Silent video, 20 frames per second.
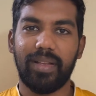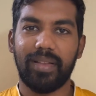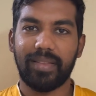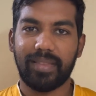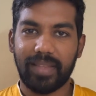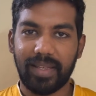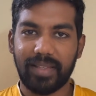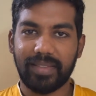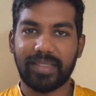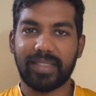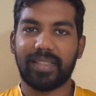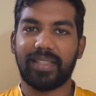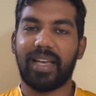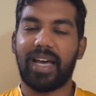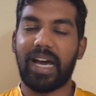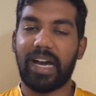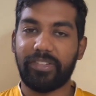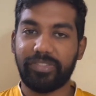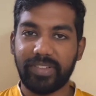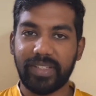Thus,
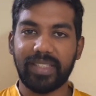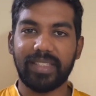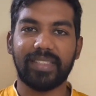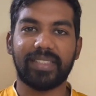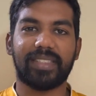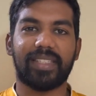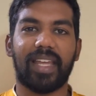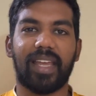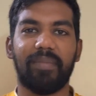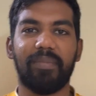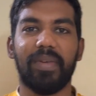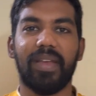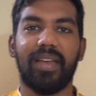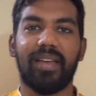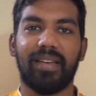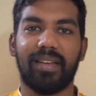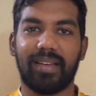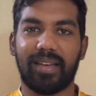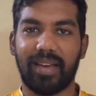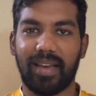after this time,
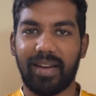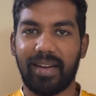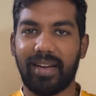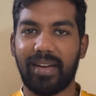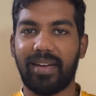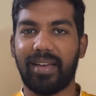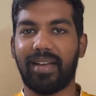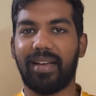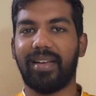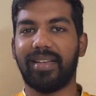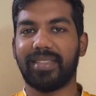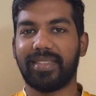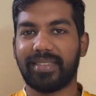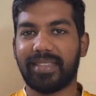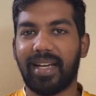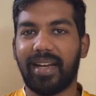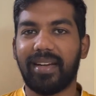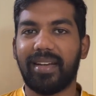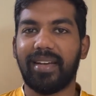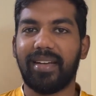Karnataka
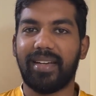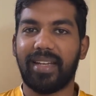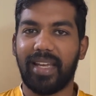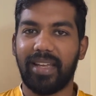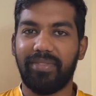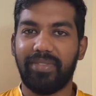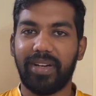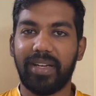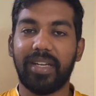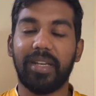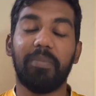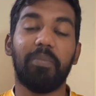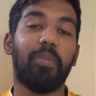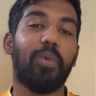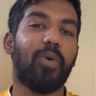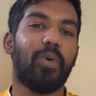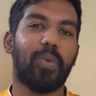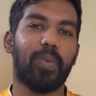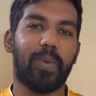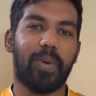started diverting
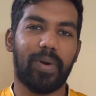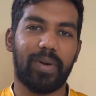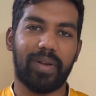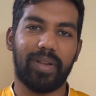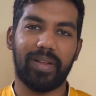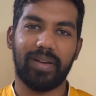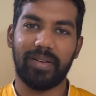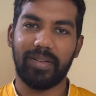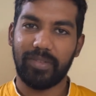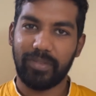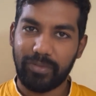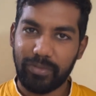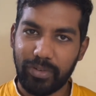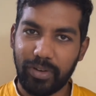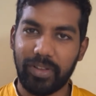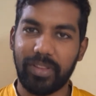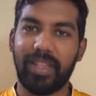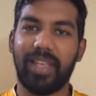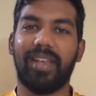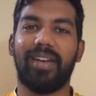more water
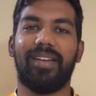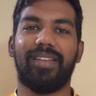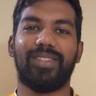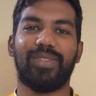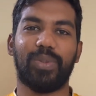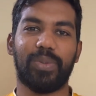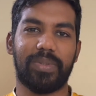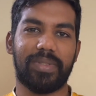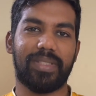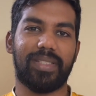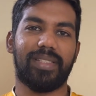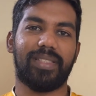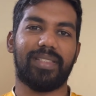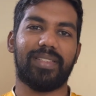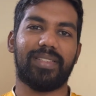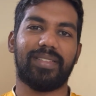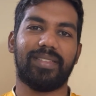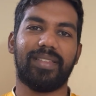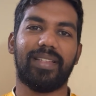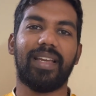for their resources,
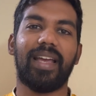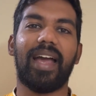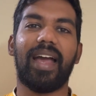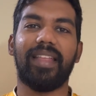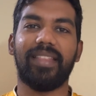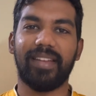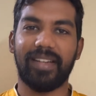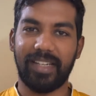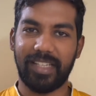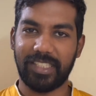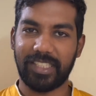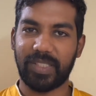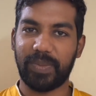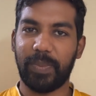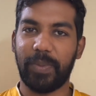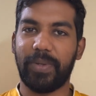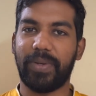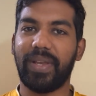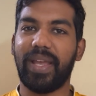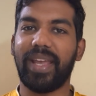and the
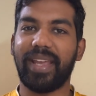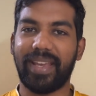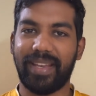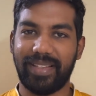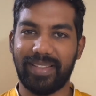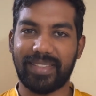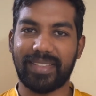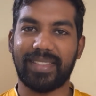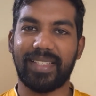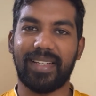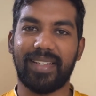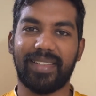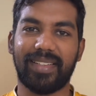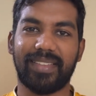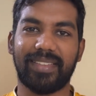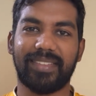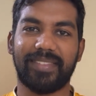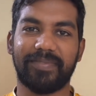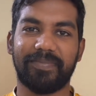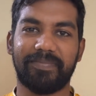dispute again started.
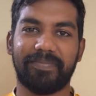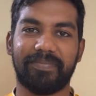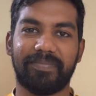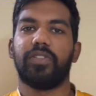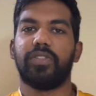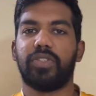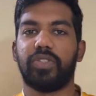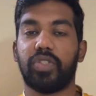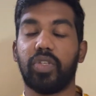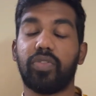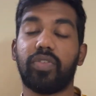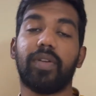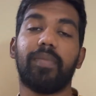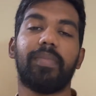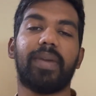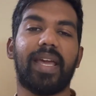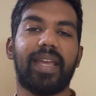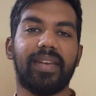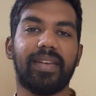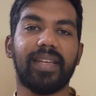So, from
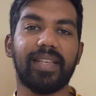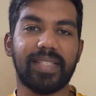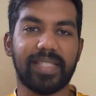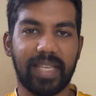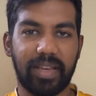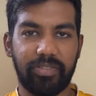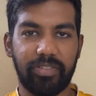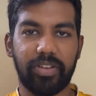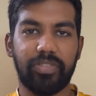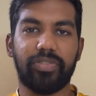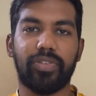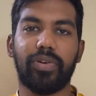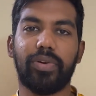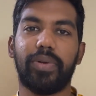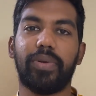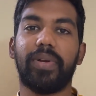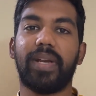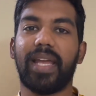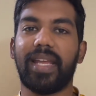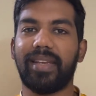1974
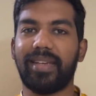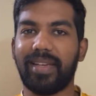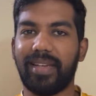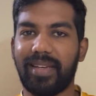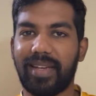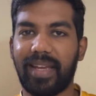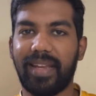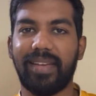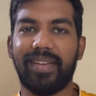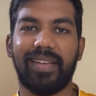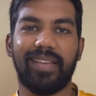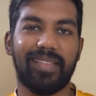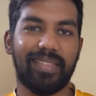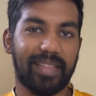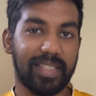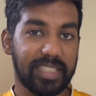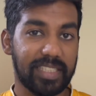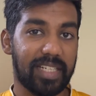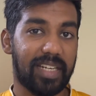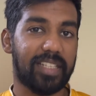to 1990,
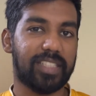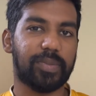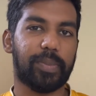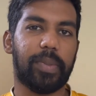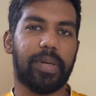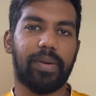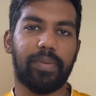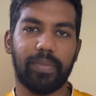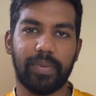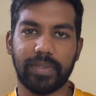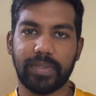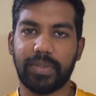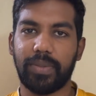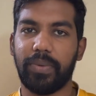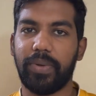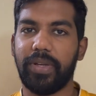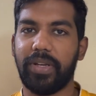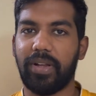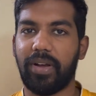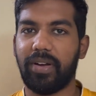this dispute was
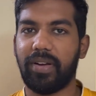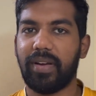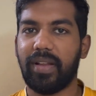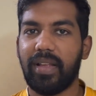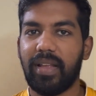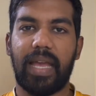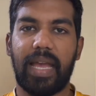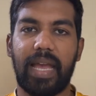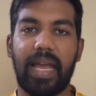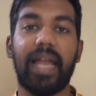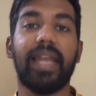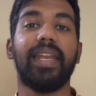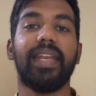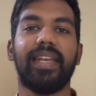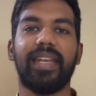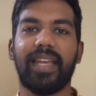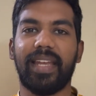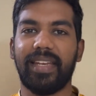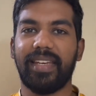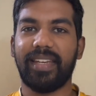going on, and in
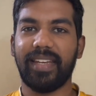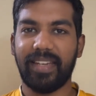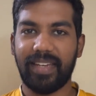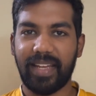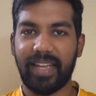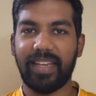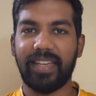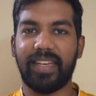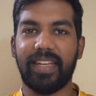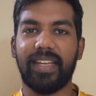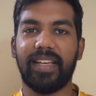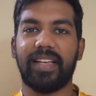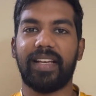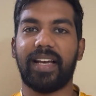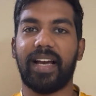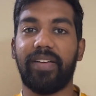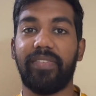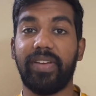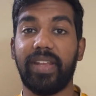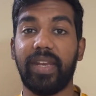1990,
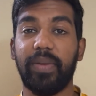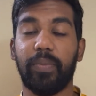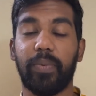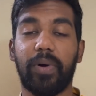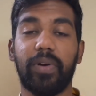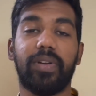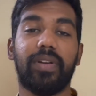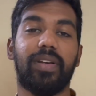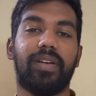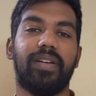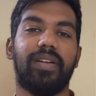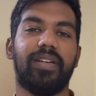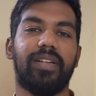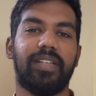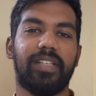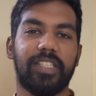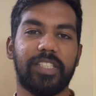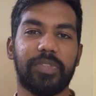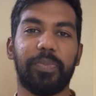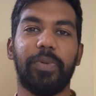Cauvery Water
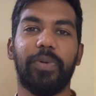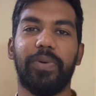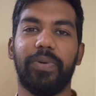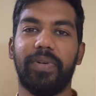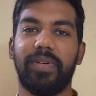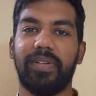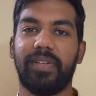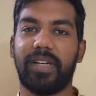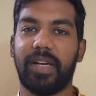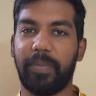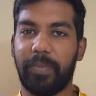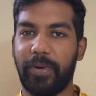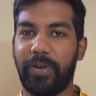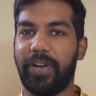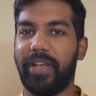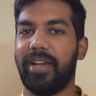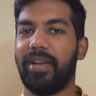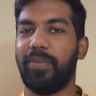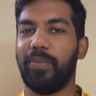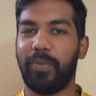Dispute
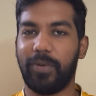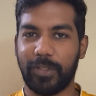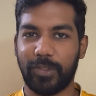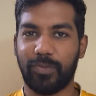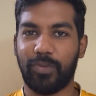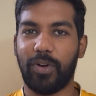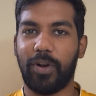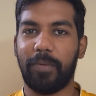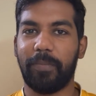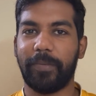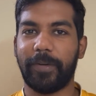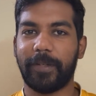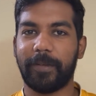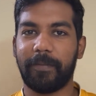Tribunal was formed.